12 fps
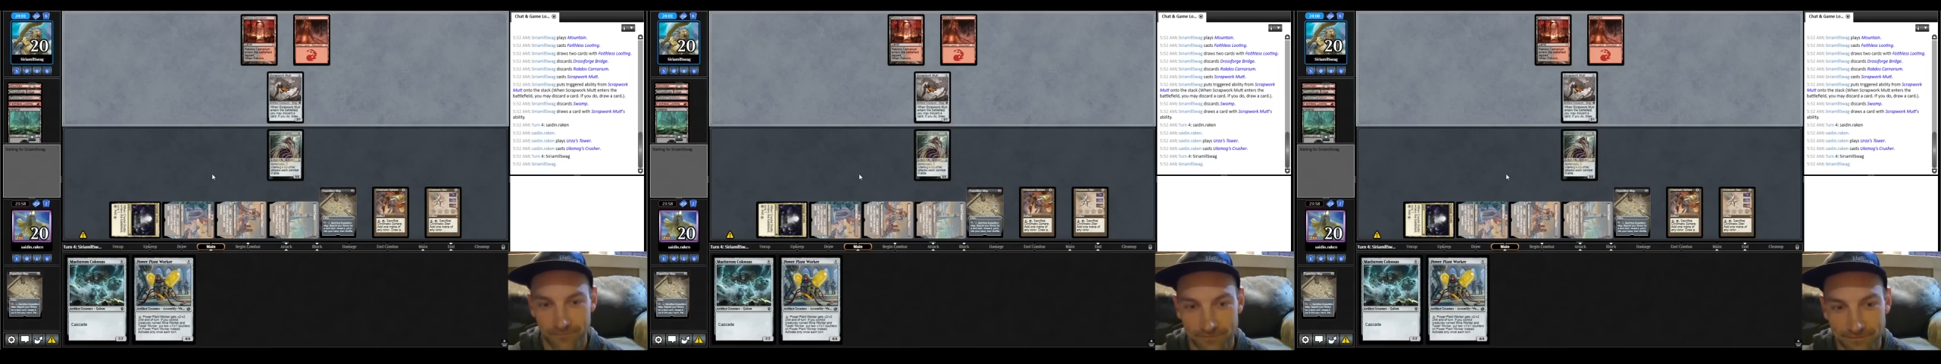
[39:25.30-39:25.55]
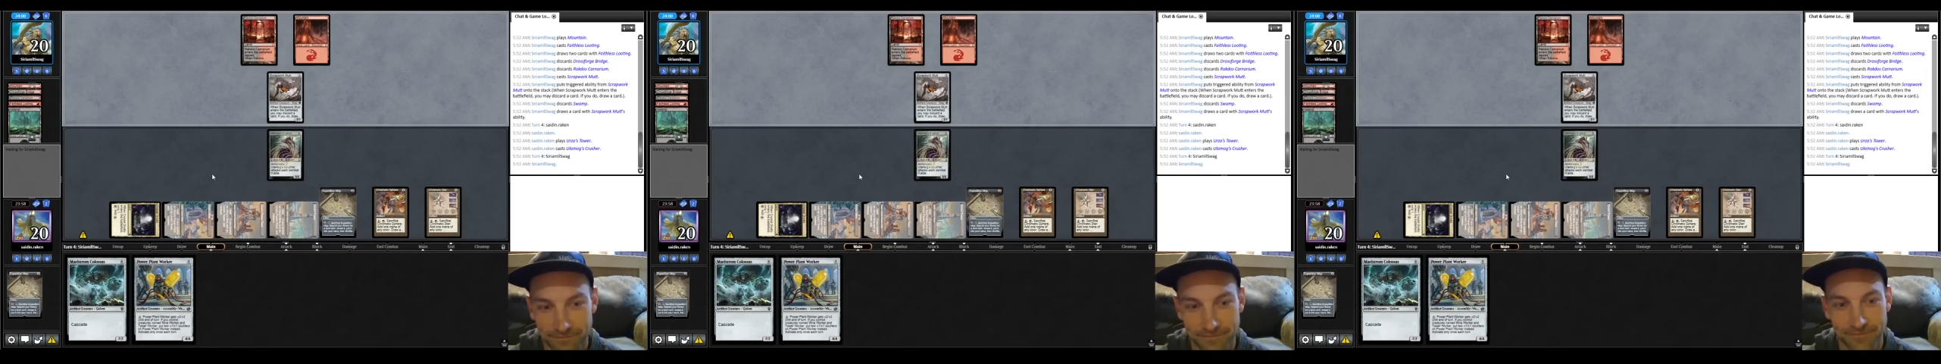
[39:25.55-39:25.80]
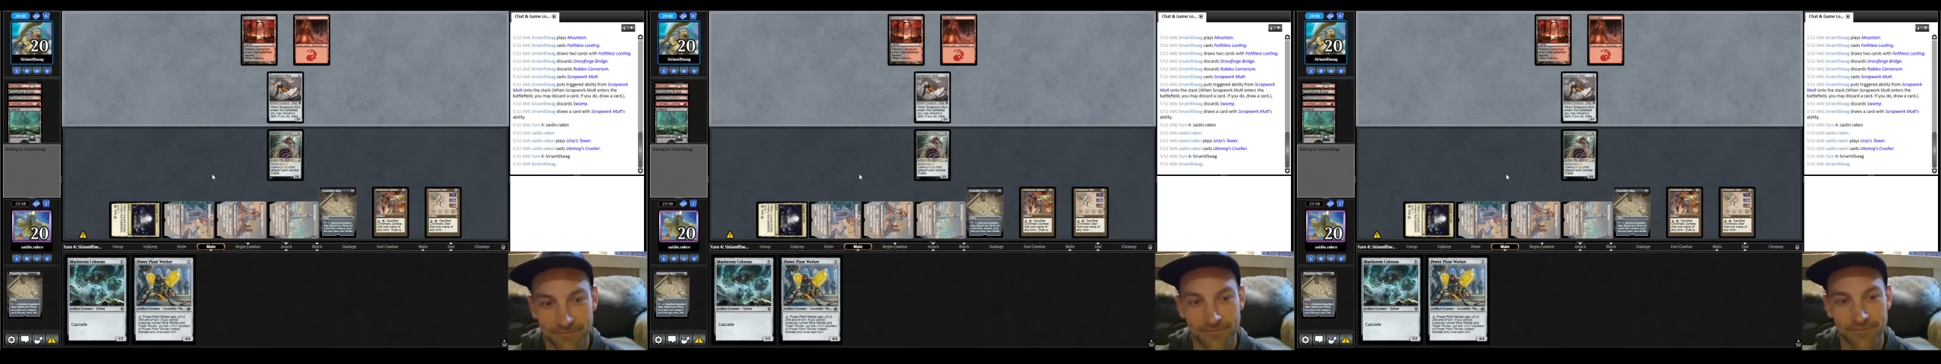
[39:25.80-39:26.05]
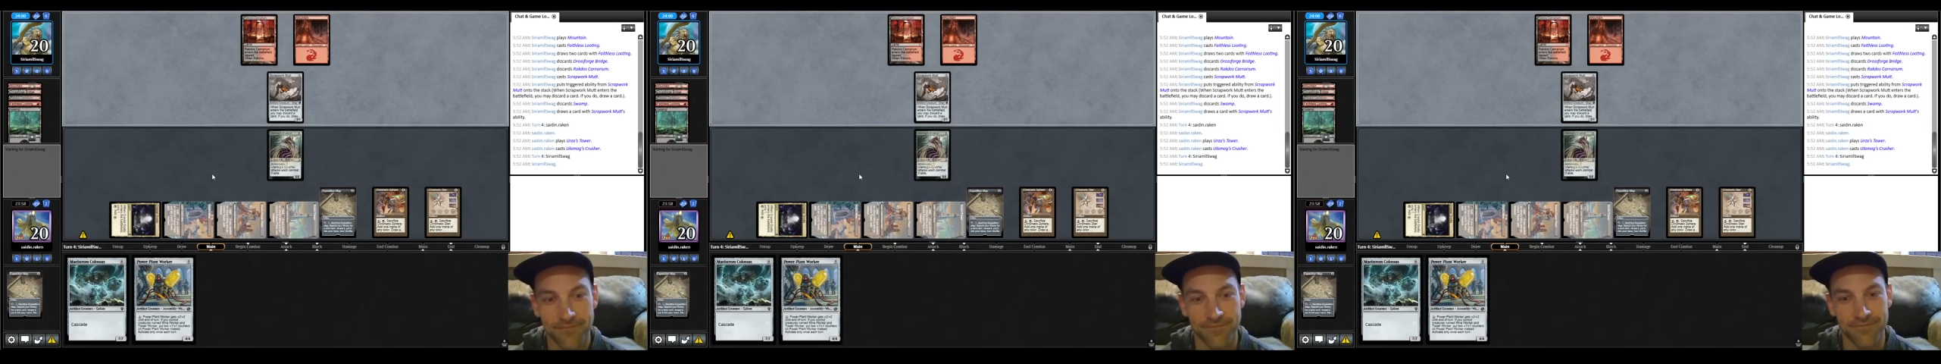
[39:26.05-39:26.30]

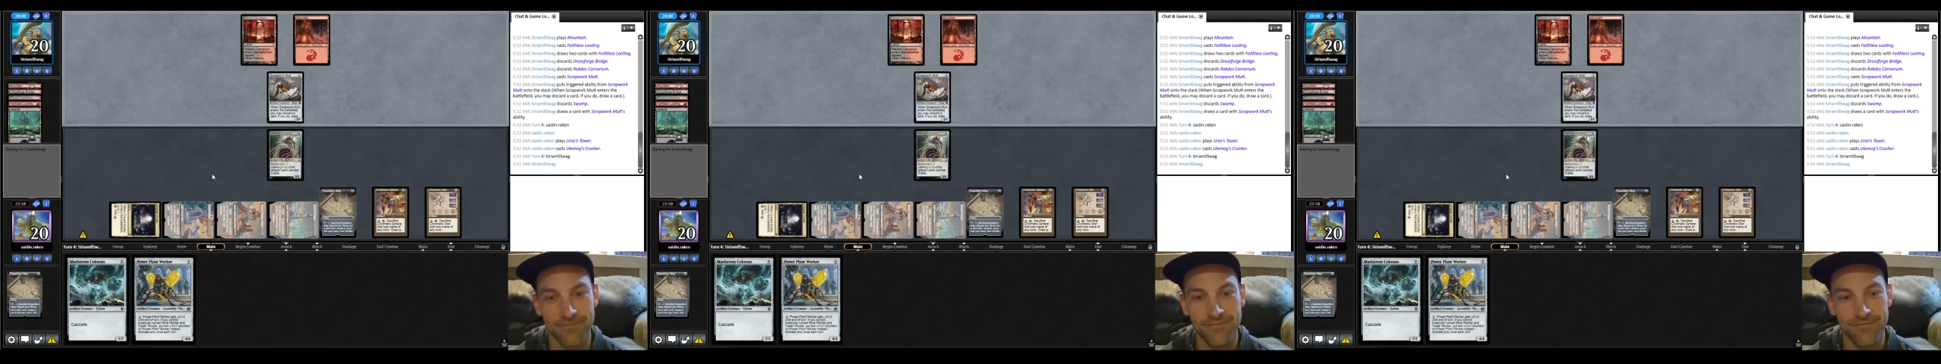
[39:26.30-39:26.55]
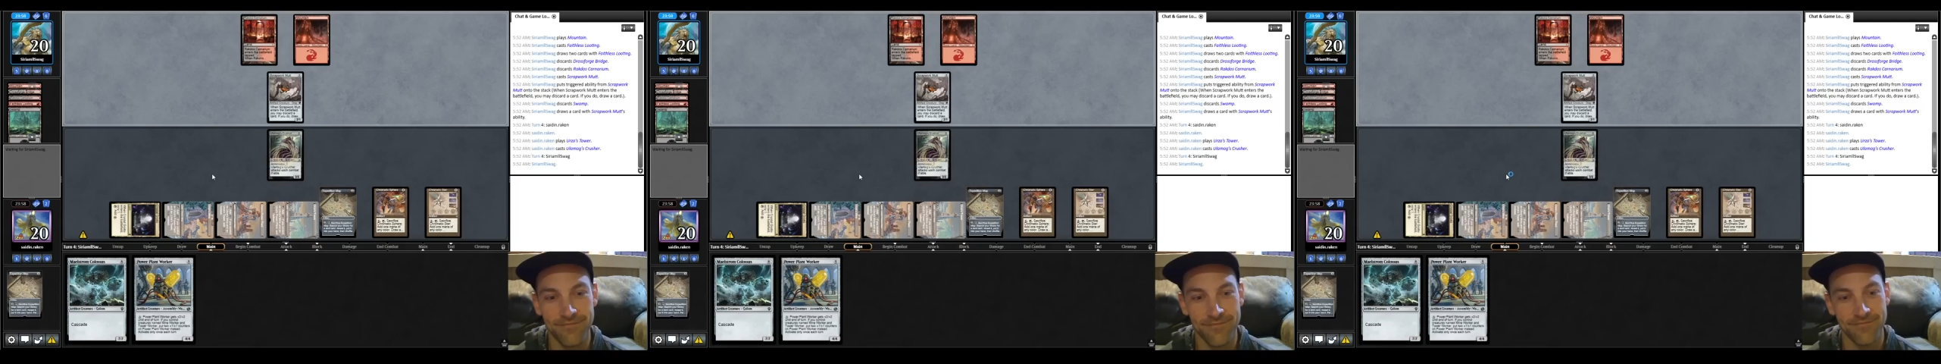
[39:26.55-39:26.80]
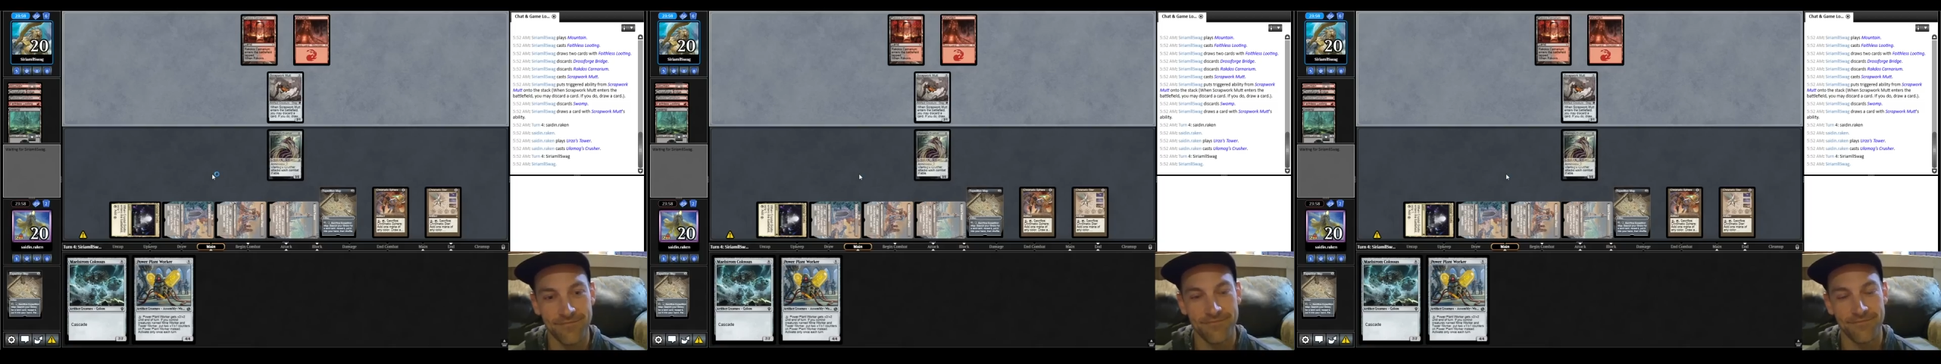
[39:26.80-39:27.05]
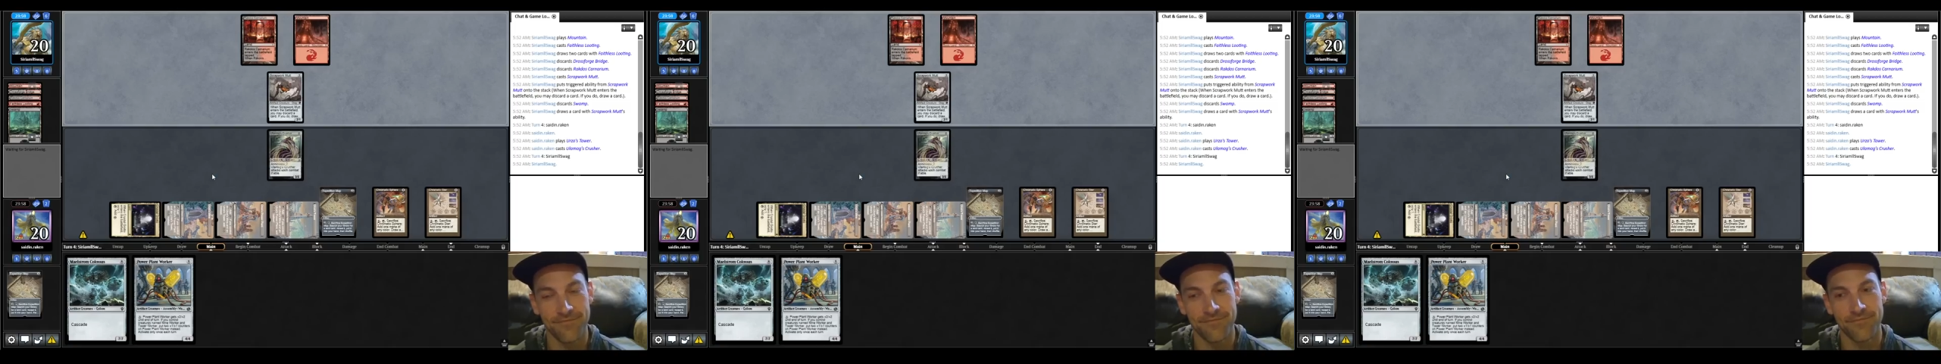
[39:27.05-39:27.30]

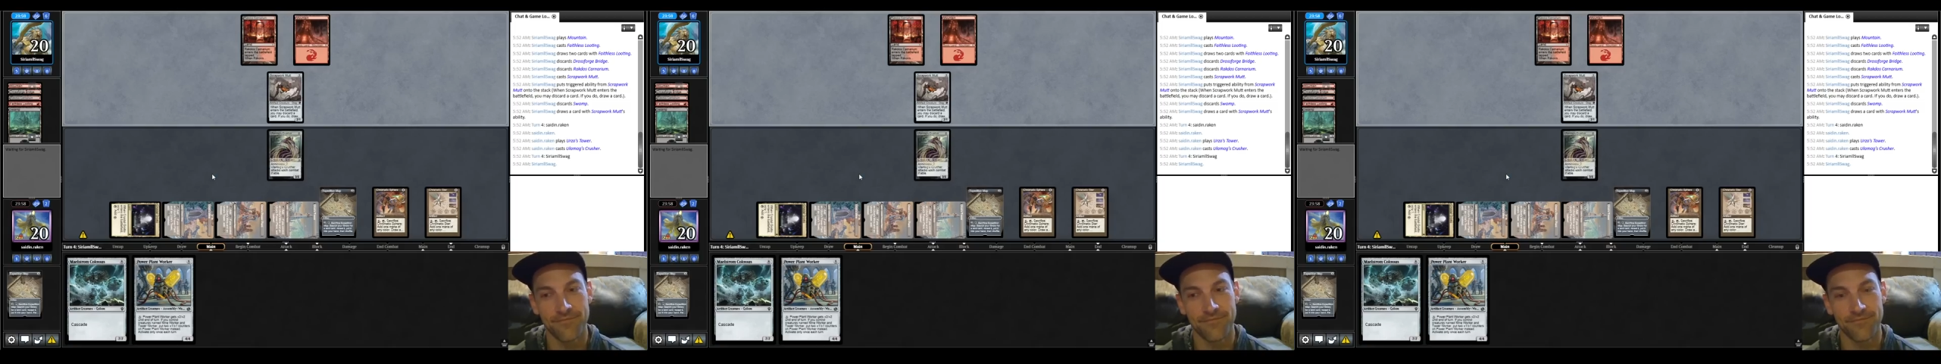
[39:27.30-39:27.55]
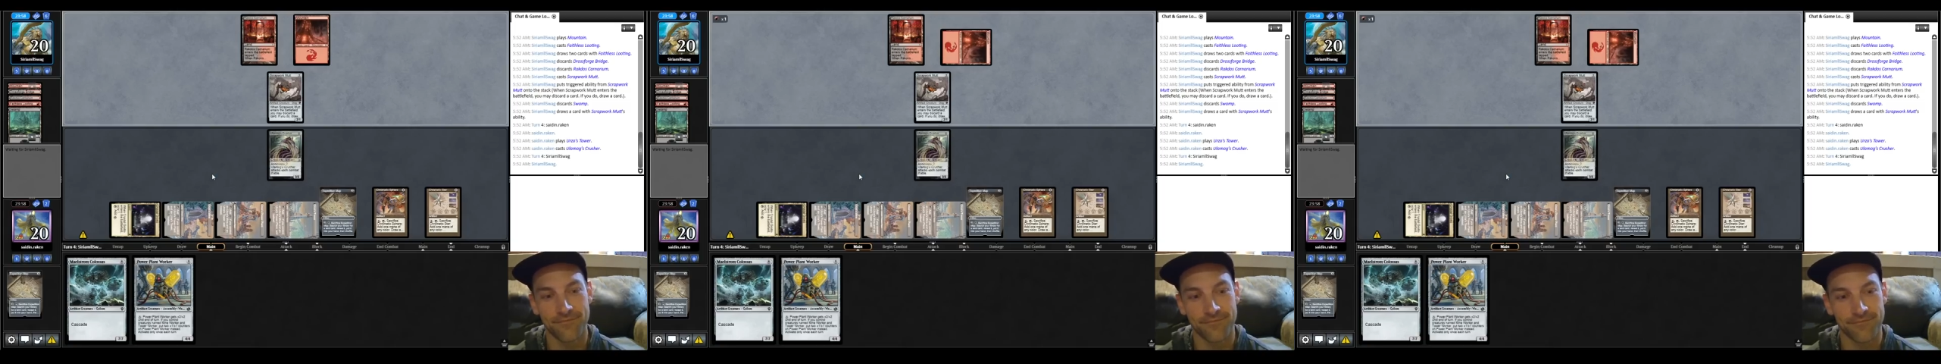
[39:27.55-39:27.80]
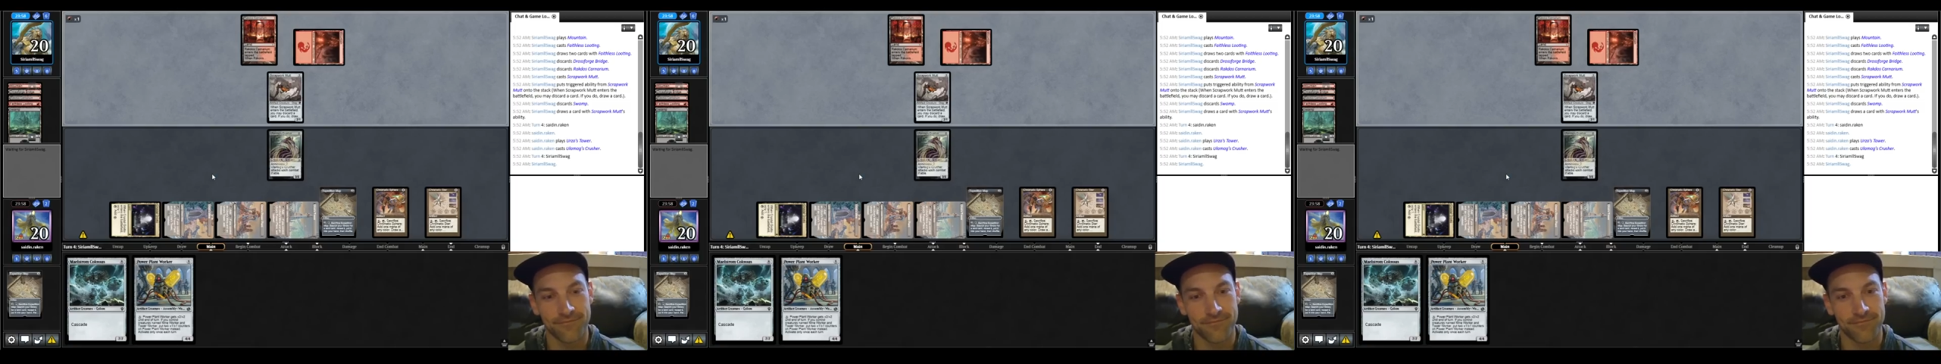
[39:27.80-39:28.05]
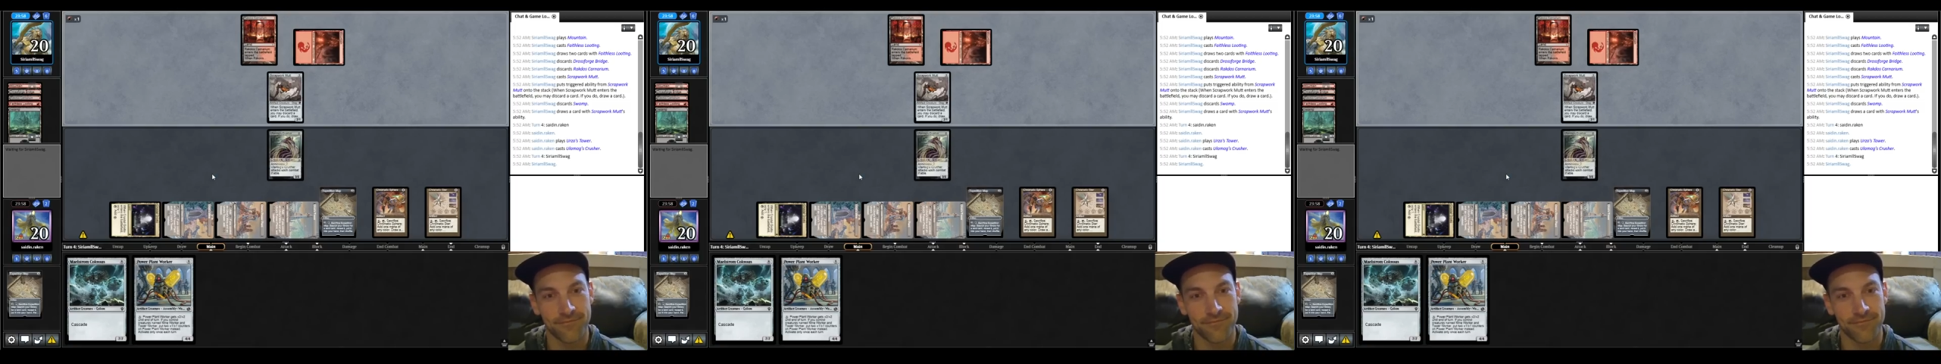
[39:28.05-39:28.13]
No one is speaking in this clip.